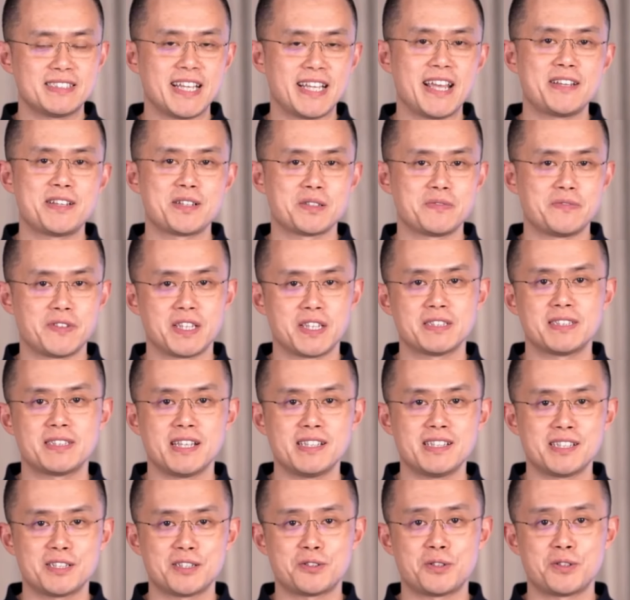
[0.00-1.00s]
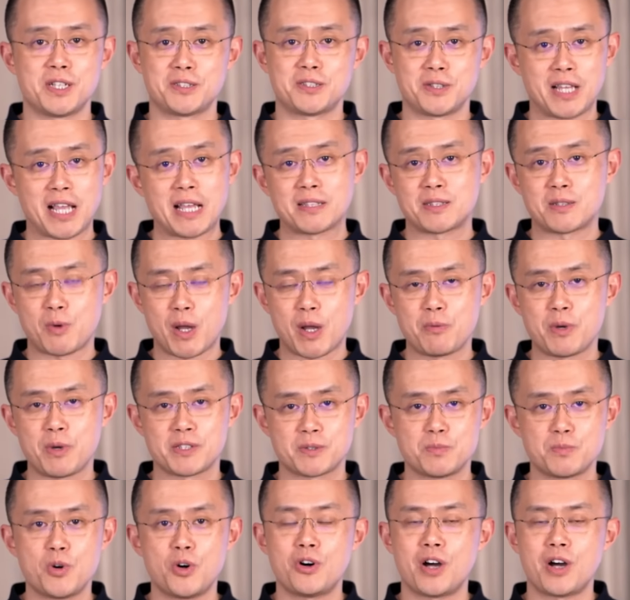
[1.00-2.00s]
stages of this industry. So that's why we're
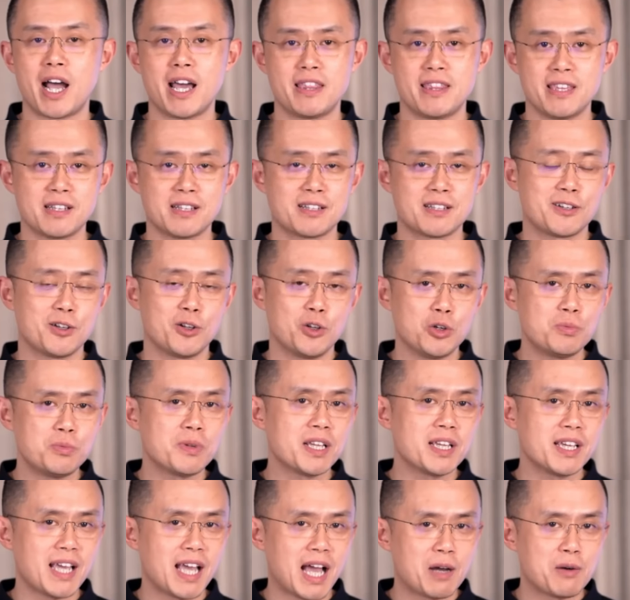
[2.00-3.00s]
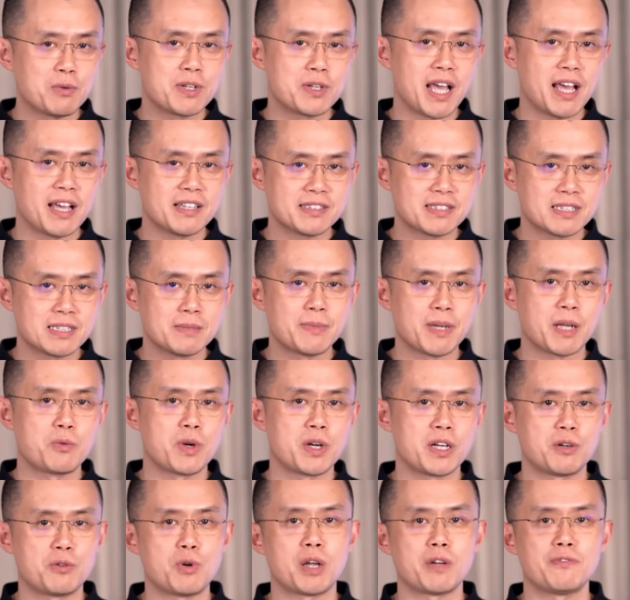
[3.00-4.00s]
small. I think globally, I would estimate
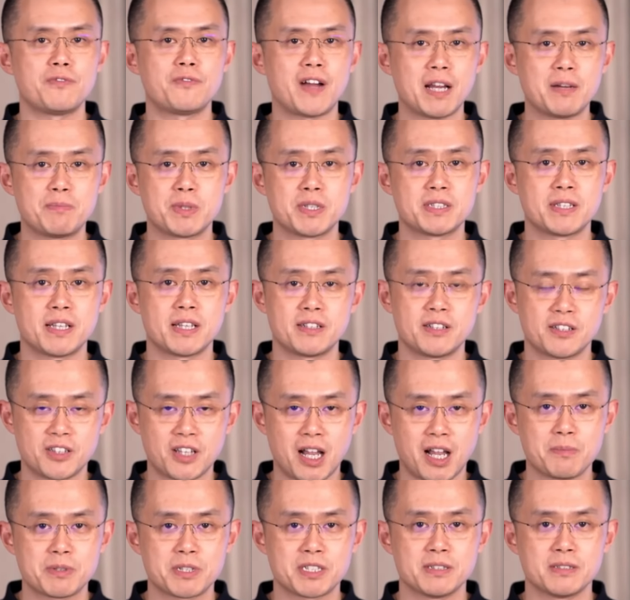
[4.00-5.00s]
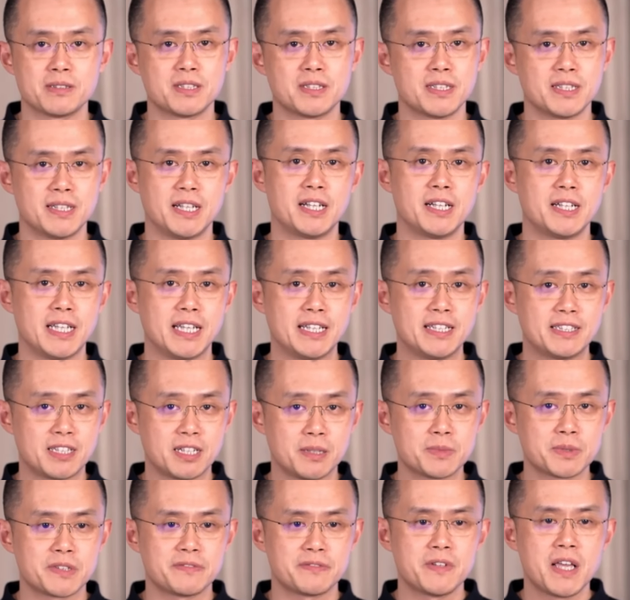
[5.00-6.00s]
we're around 5% adoption uh, in
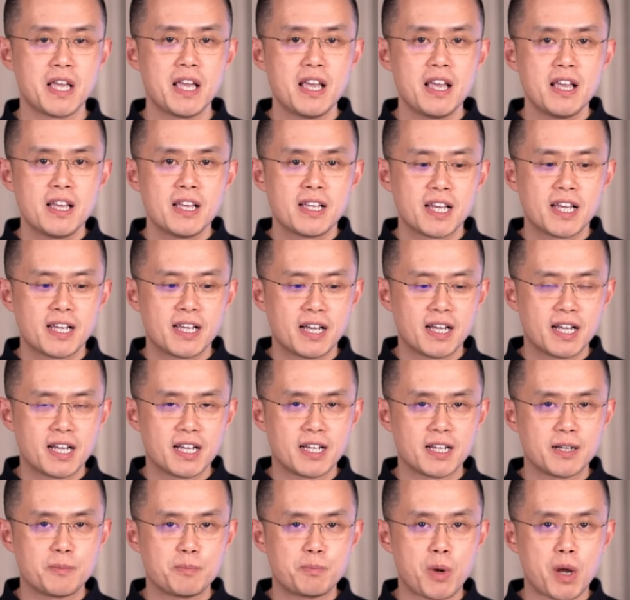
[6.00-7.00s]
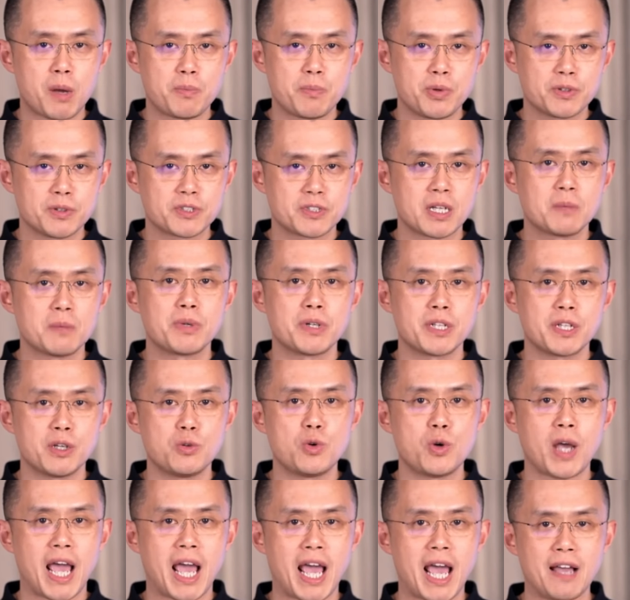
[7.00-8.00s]
terms of uh, somebody
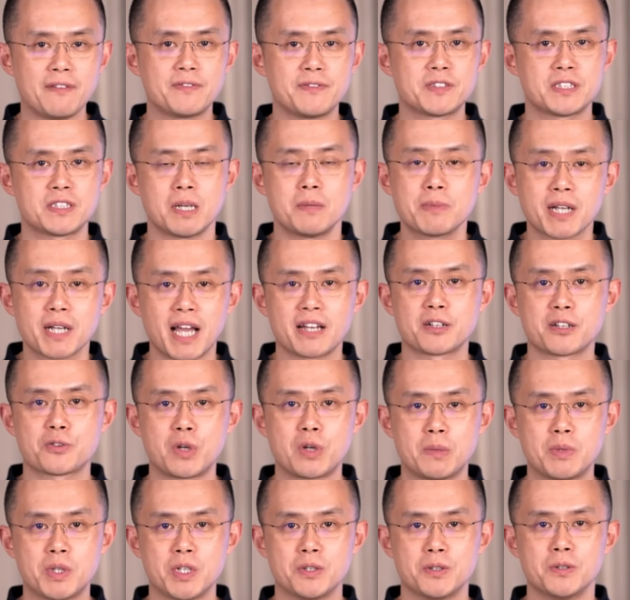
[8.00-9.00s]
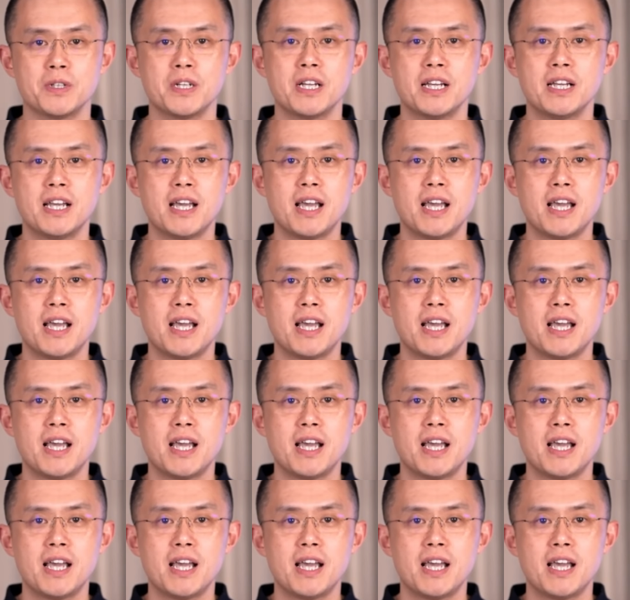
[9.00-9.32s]
who have some kind of crypto.